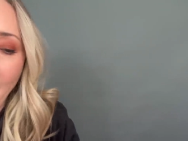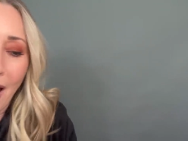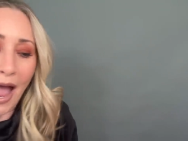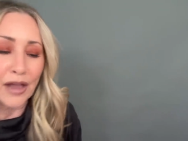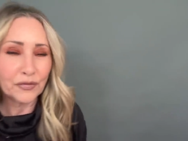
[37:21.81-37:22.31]

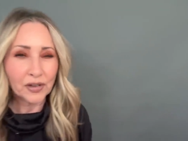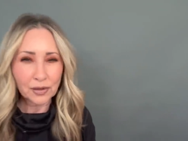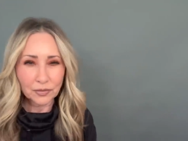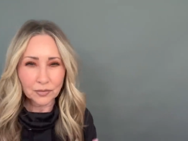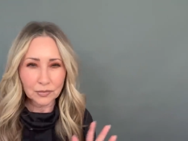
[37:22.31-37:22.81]
I
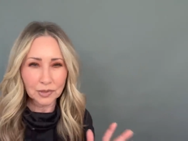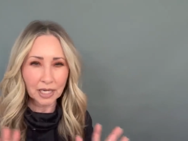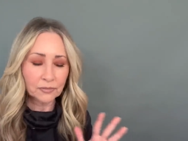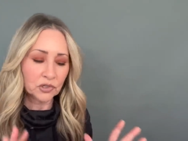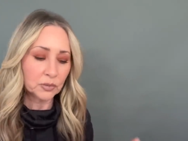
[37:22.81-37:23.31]
felt
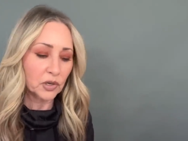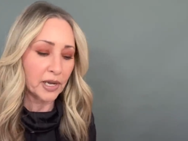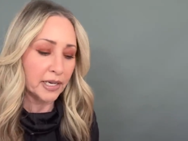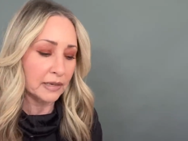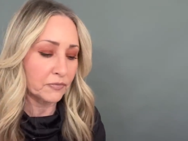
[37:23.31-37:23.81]
comfortable
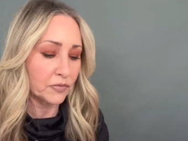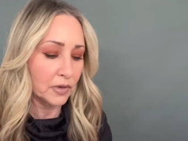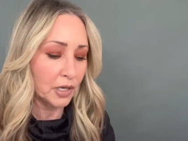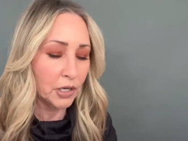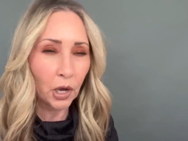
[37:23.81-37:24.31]
kind
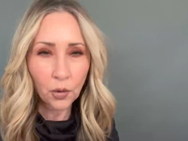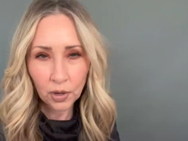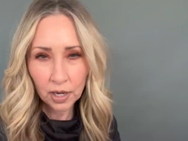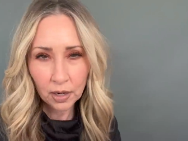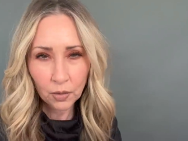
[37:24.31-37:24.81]
of
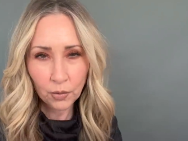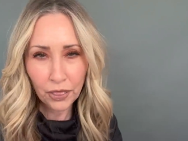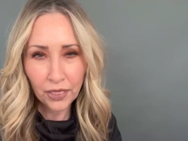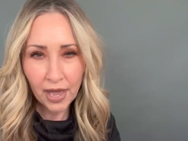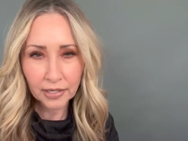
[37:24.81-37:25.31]
going
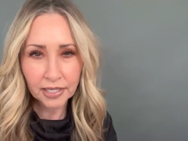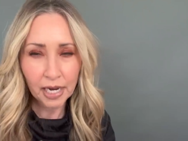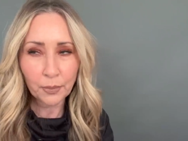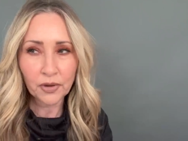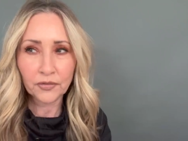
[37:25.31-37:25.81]
with that
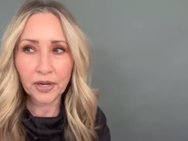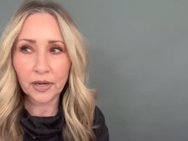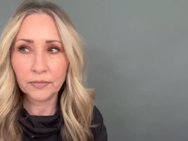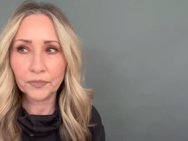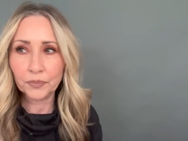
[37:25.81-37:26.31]
type of
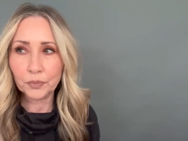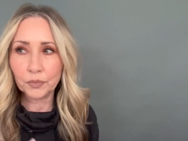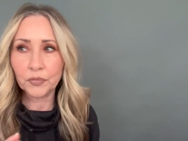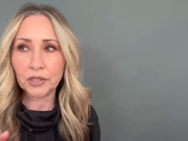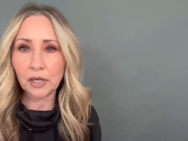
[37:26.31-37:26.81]
a
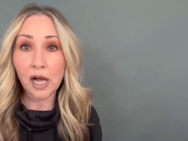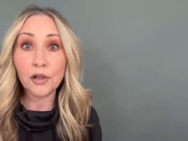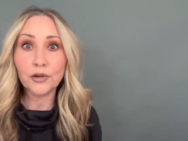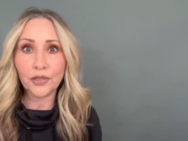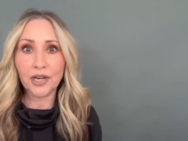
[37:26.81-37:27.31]

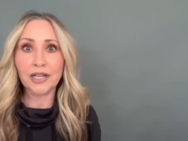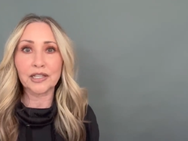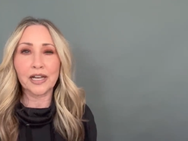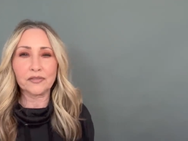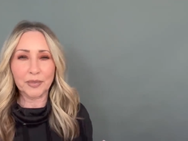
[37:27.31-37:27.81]
color that I
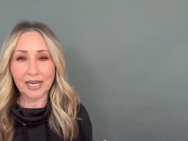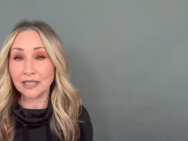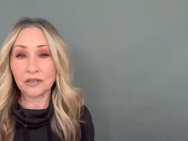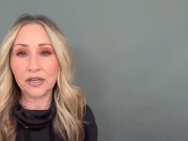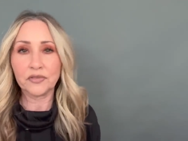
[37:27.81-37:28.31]
love, but I
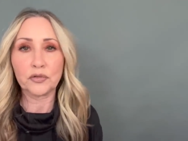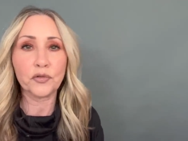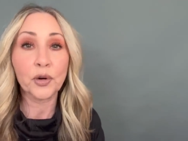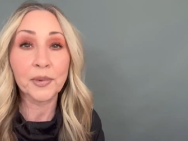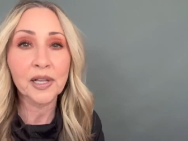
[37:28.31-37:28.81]
didn't love the
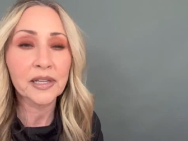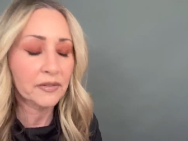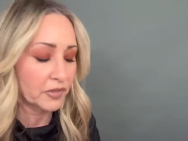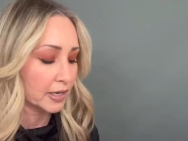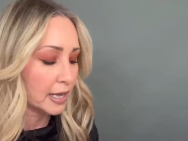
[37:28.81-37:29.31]
formula. I
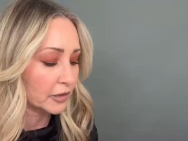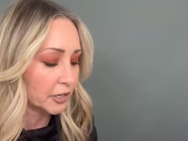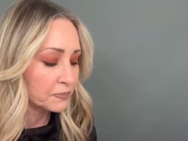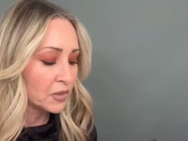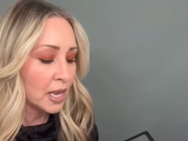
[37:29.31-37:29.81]
love the color.